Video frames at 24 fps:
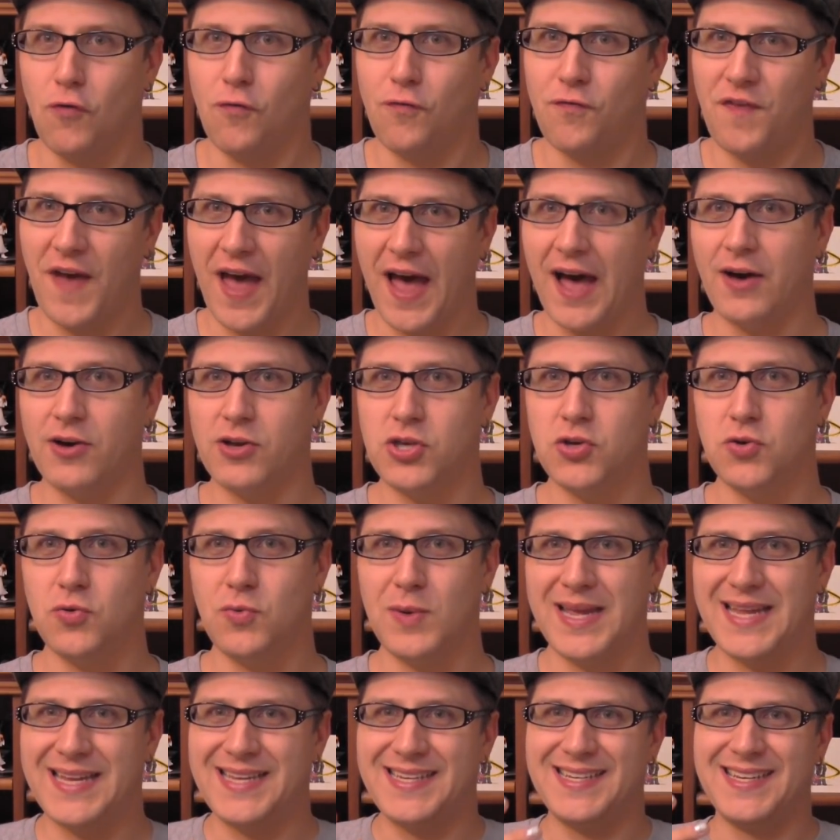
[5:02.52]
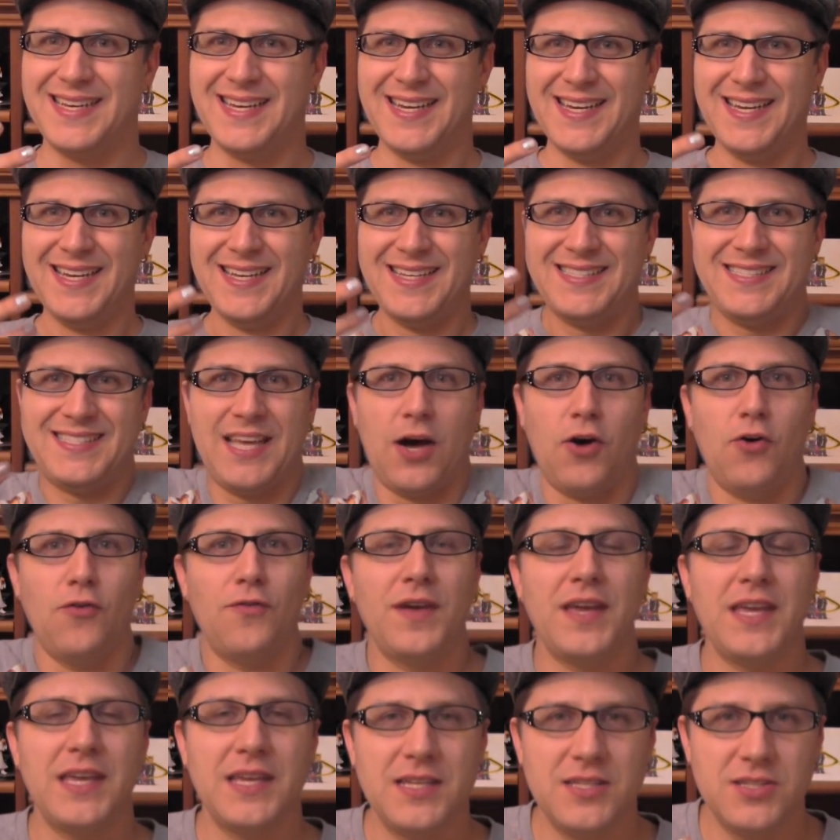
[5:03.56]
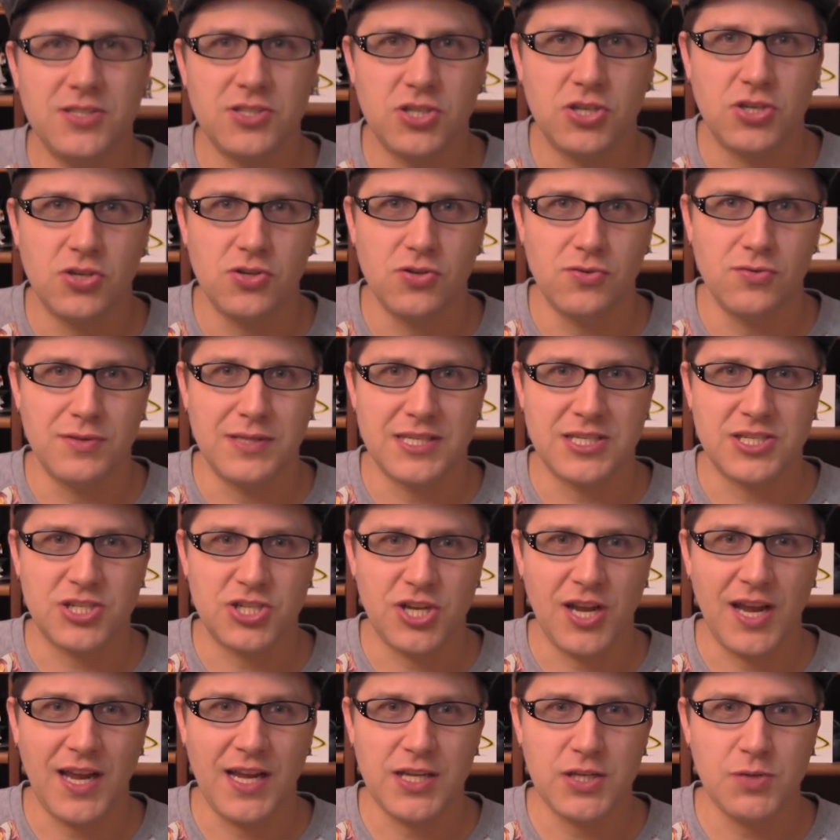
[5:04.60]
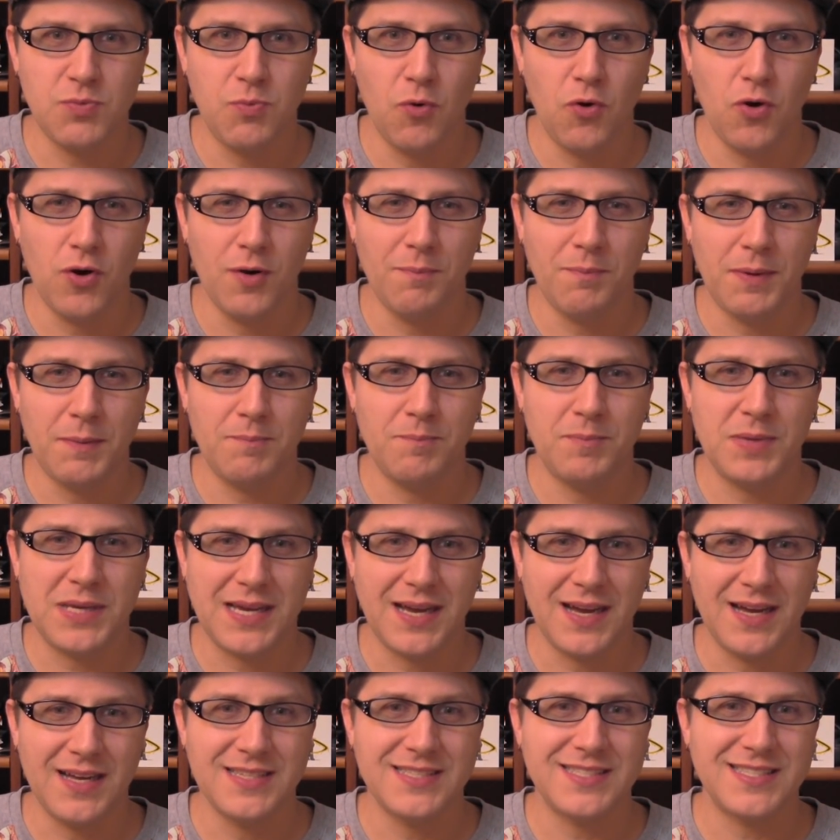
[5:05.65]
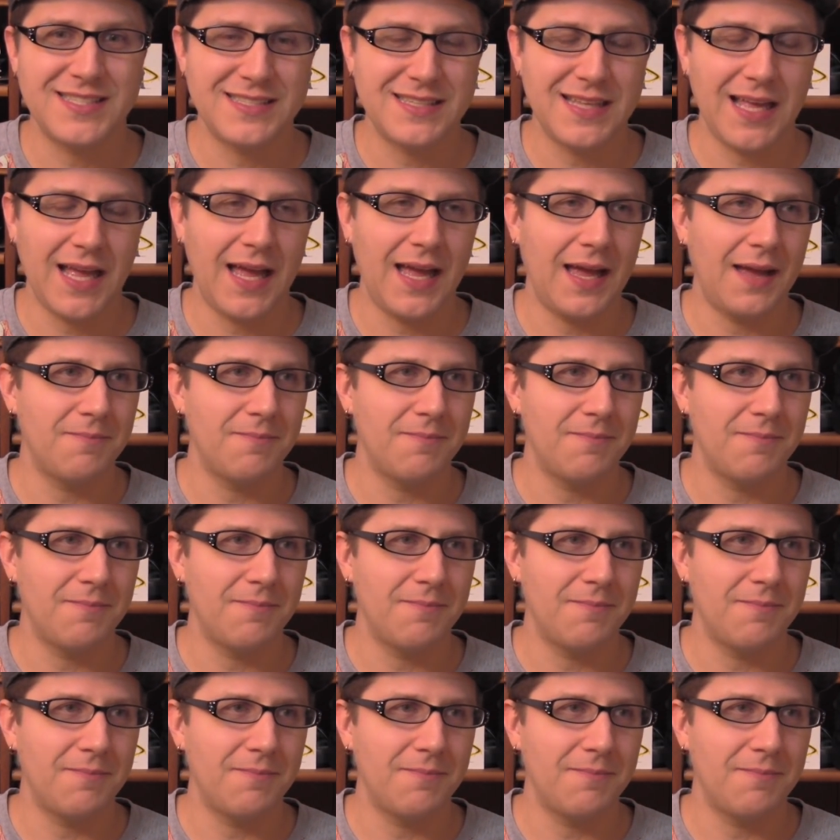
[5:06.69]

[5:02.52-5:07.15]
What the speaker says: no value in delving into this change more, but because